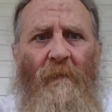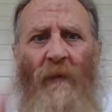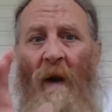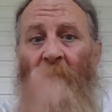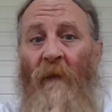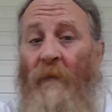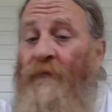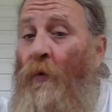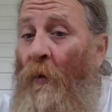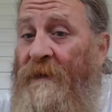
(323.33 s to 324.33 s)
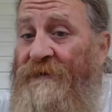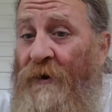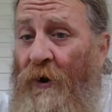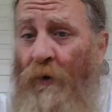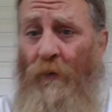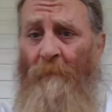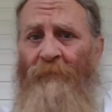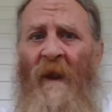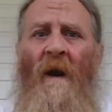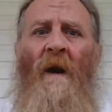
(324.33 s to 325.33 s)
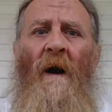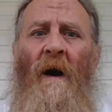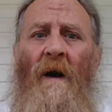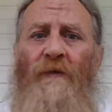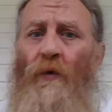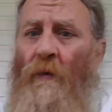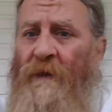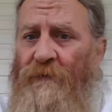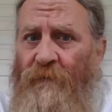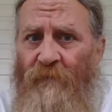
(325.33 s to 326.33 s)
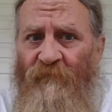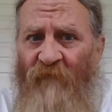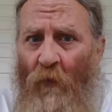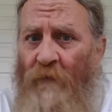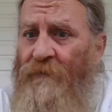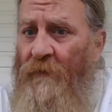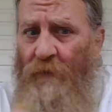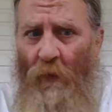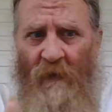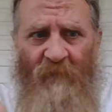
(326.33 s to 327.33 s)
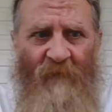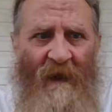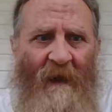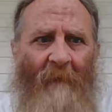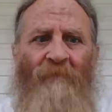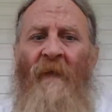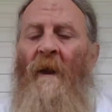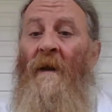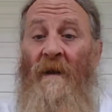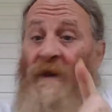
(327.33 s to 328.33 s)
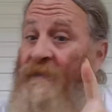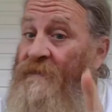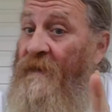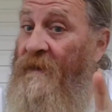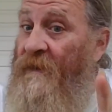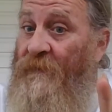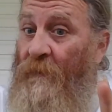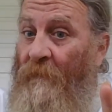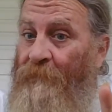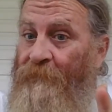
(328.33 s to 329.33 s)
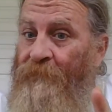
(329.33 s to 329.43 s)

Proverbs 22, uh, 24 through 25. Listen to this one.